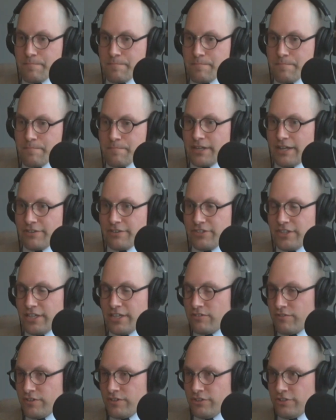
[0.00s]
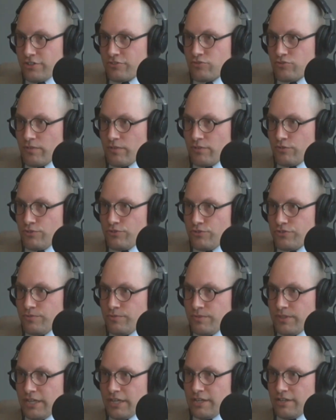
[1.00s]
But at the end of the Industrial
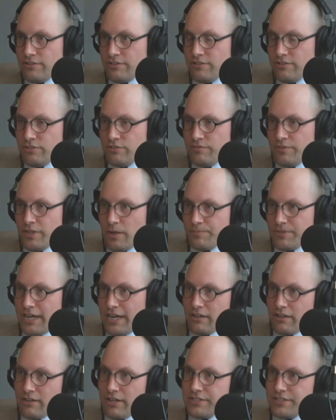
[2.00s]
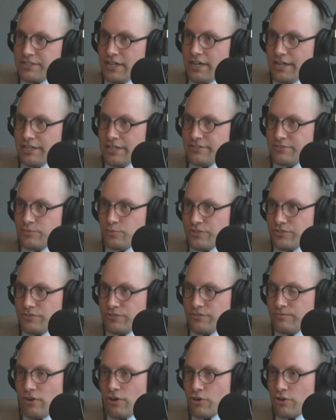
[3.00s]
Revolution, they had developed aniline dyes, which
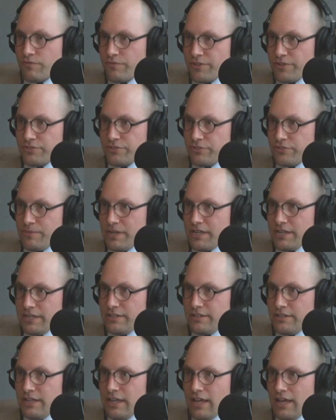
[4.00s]
are artificially made.